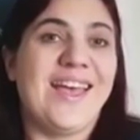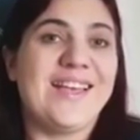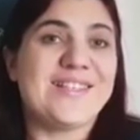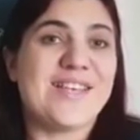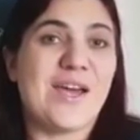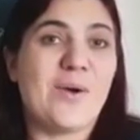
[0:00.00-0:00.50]

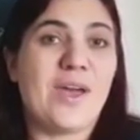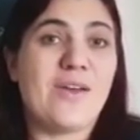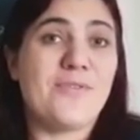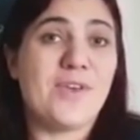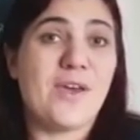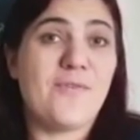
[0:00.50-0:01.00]
So
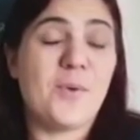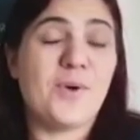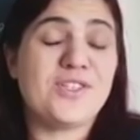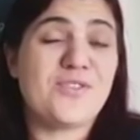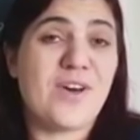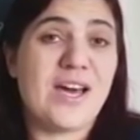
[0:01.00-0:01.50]
if you
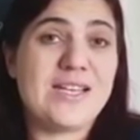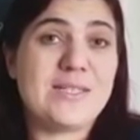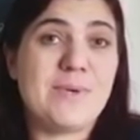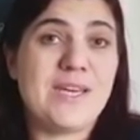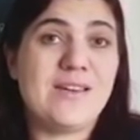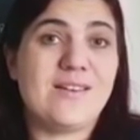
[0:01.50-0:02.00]
want to find
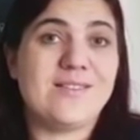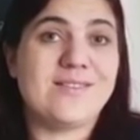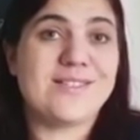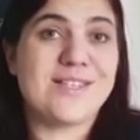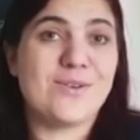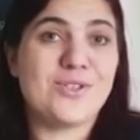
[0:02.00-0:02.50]
me
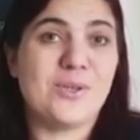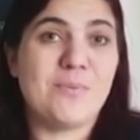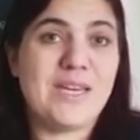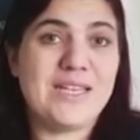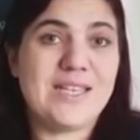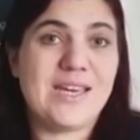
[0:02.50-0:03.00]
on social
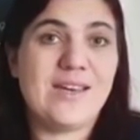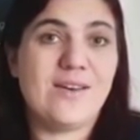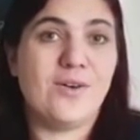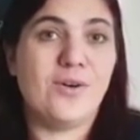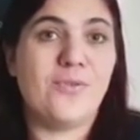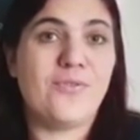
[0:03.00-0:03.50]
media
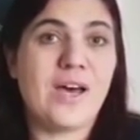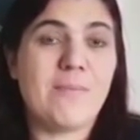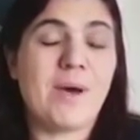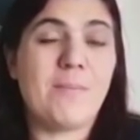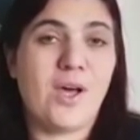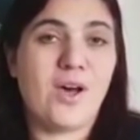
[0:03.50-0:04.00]
or find
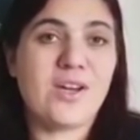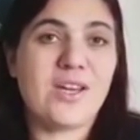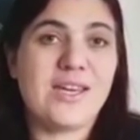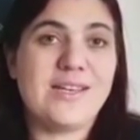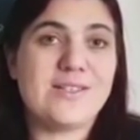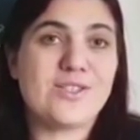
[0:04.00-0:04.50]
my blog,
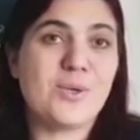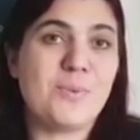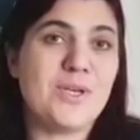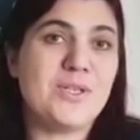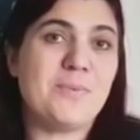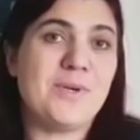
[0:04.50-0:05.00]
it's
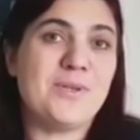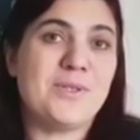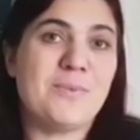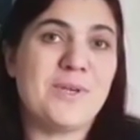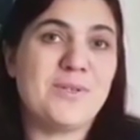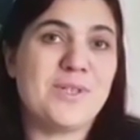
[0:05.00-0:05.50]

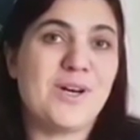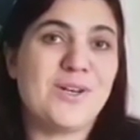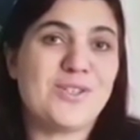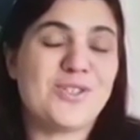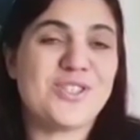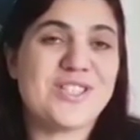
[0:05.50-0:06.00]

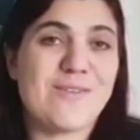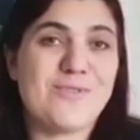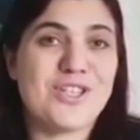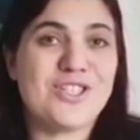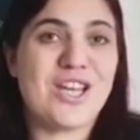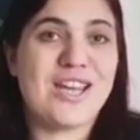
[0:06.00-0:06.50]

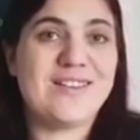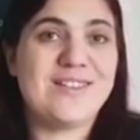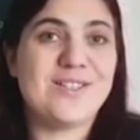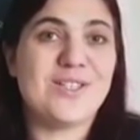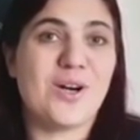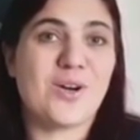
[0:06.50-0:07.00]

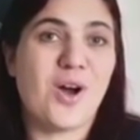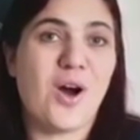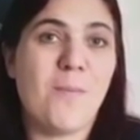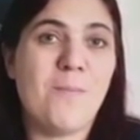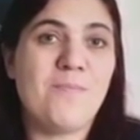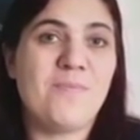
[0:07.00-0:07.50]

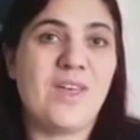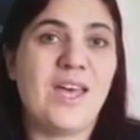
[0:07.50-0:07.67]
www.justaveragejen.com.